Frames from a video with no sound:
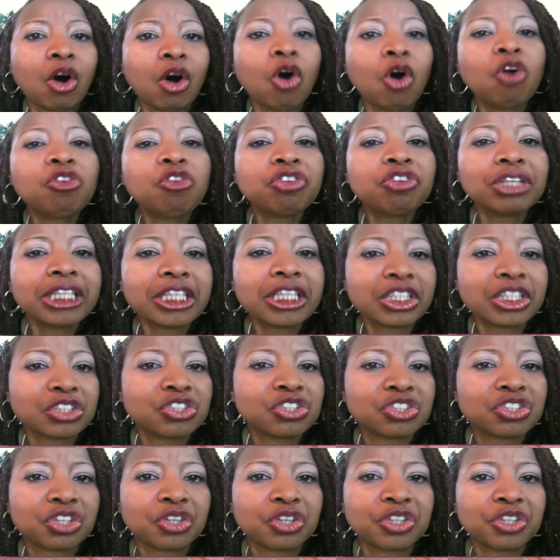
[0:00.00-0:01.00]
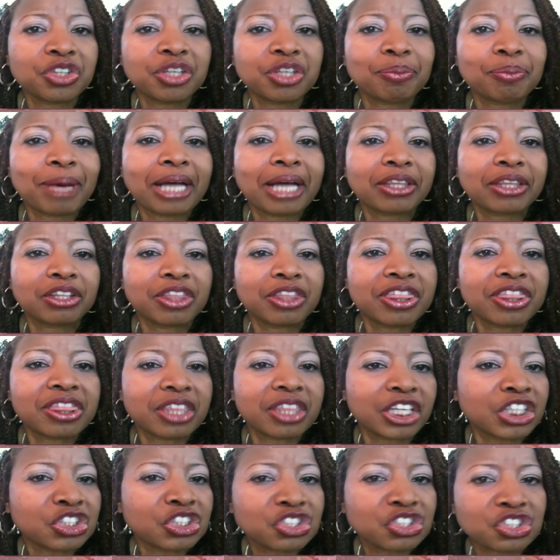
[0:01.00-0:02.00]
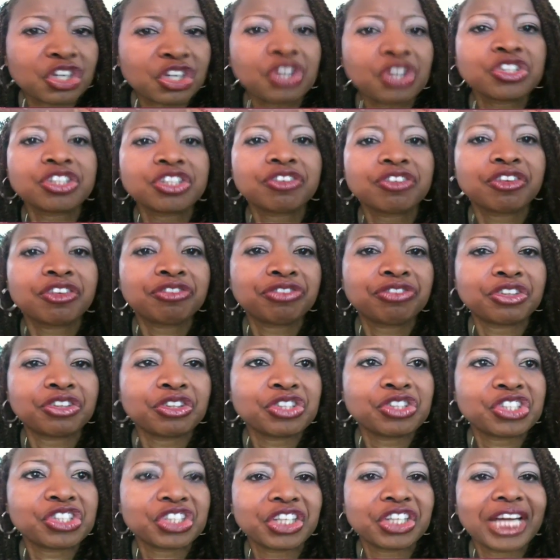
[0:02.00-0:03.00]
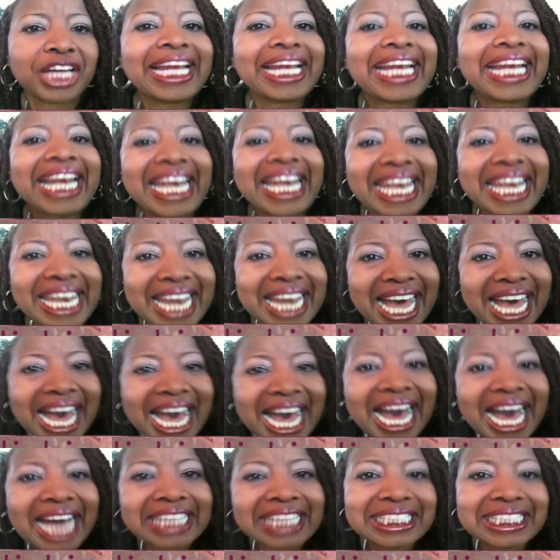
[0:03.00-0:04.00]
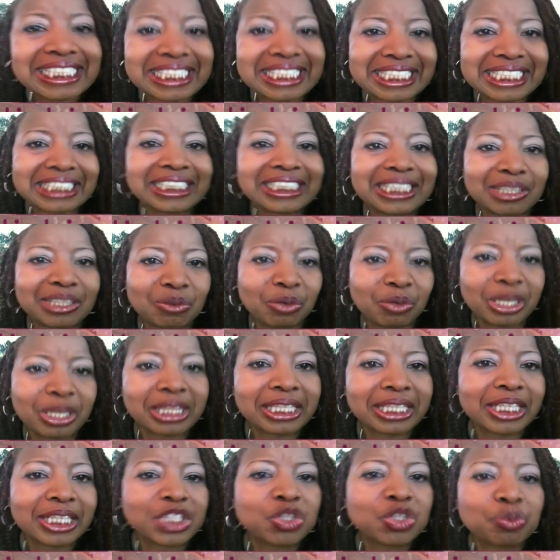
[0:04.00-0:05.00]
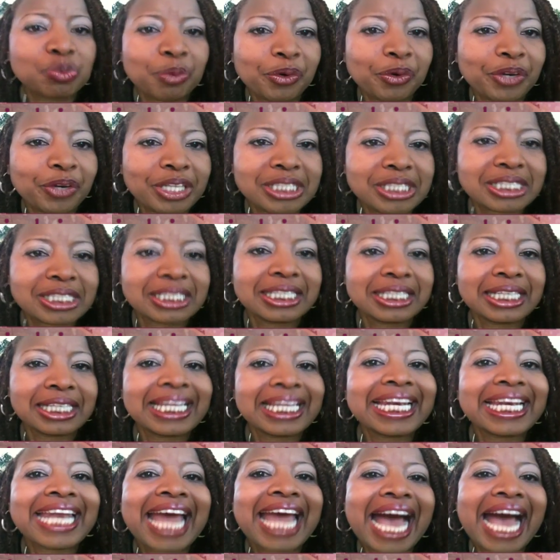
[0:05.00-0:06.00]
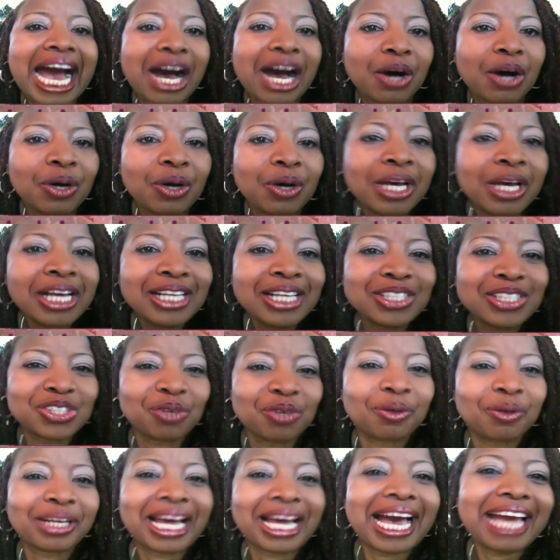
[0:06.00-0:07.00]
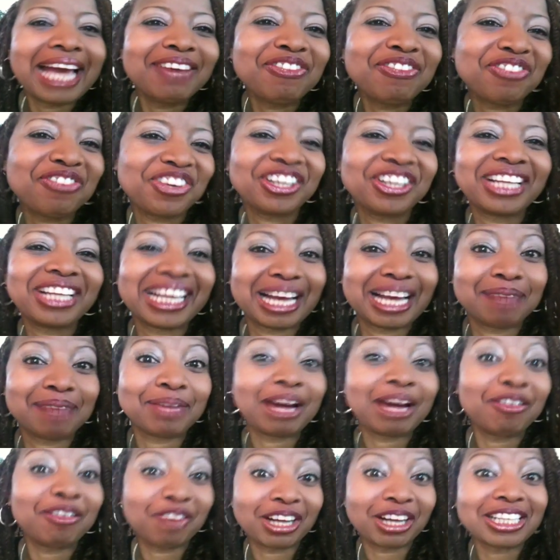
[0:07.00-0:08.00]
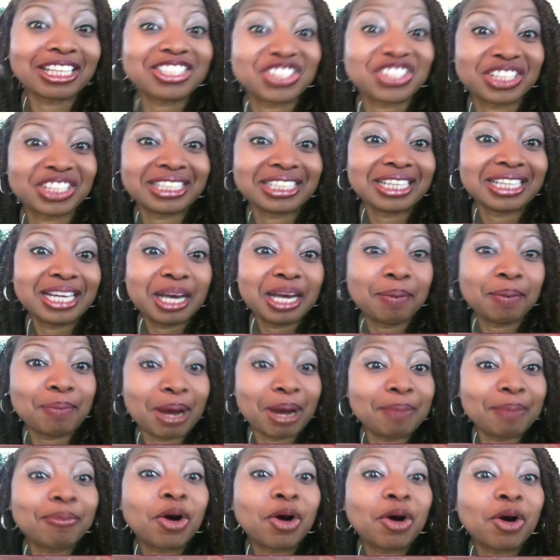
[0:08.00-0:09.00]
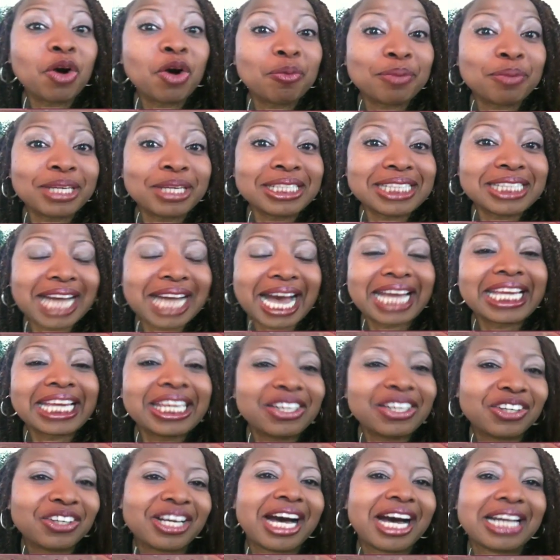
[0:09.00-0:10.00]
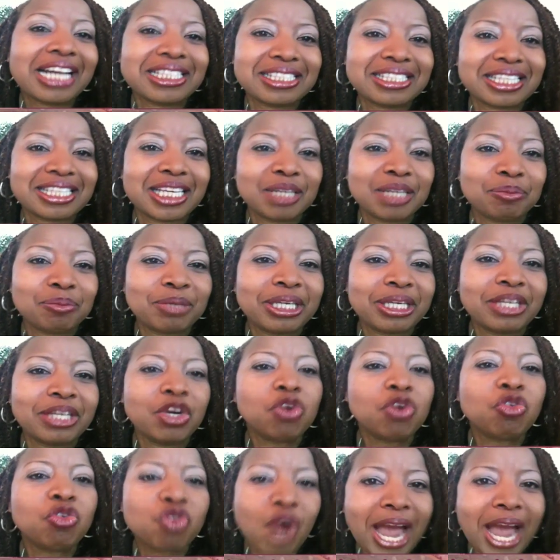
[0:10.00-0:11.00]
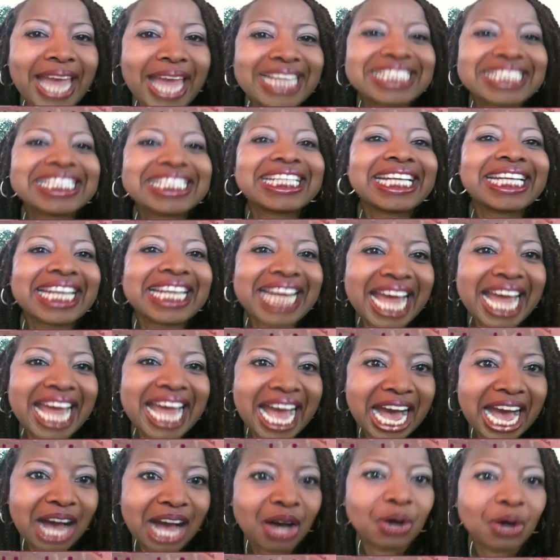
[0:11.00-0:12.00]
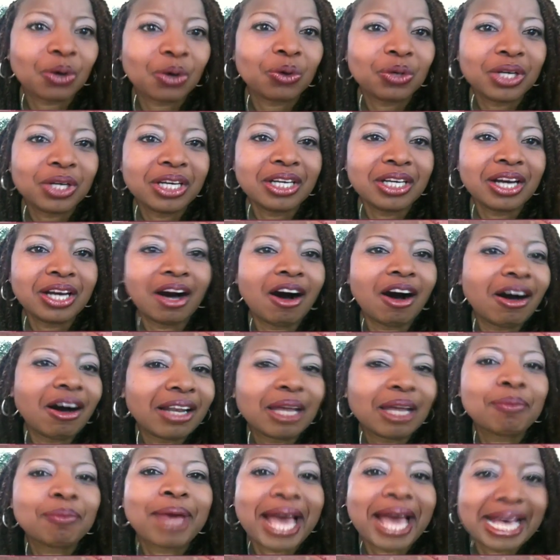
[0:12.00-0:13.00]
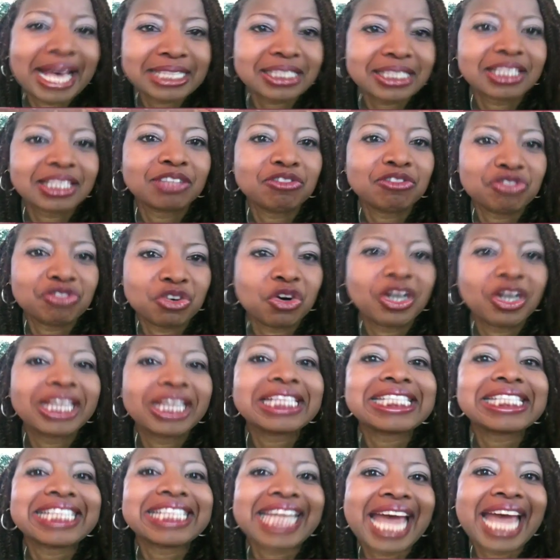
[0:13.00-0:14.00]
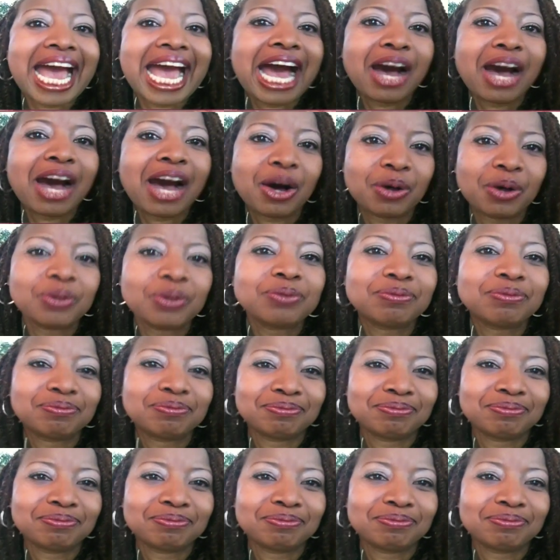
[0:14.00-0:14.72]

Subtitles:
overly concerned about the concerns of the future and not dealing with and experiencing the now. So when I feel like I'm not relishing my moment, I hear God say to me, "Right now. All I'm asking for is now."